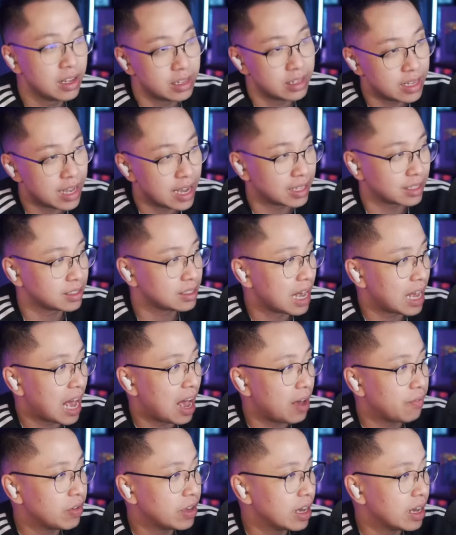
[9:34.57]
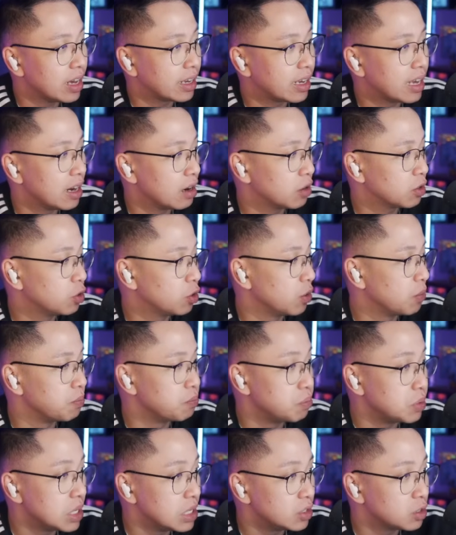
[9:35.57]
Yes, having a character
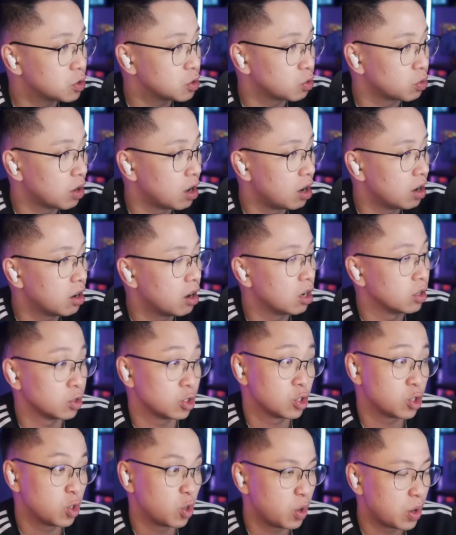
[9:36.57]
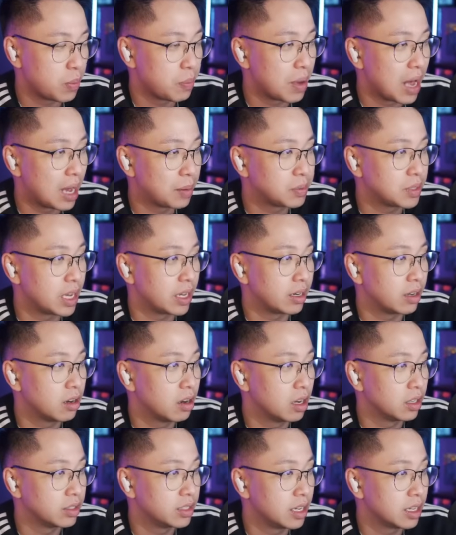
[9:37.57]
be strong on certain maps and
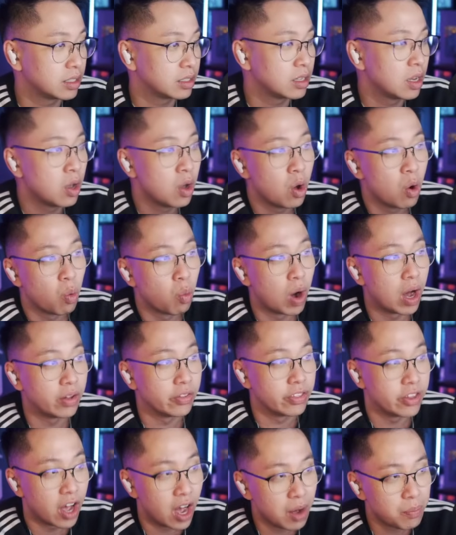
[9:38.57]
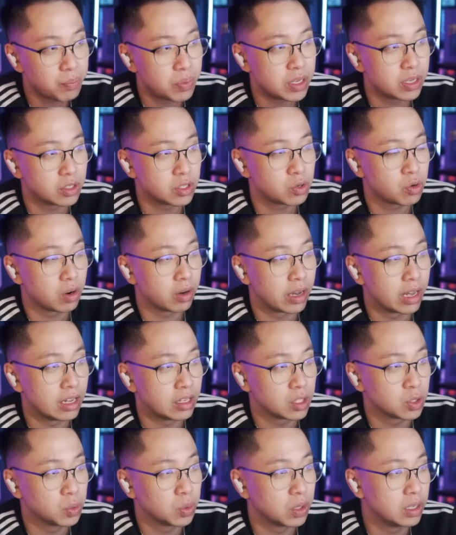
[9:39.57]
contexts while not being strong
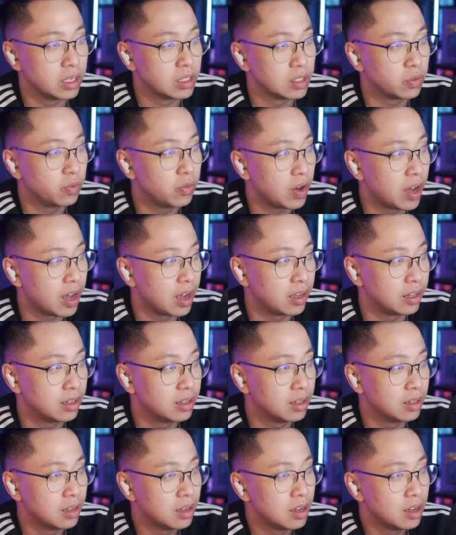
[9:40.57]
elsewhere is fine.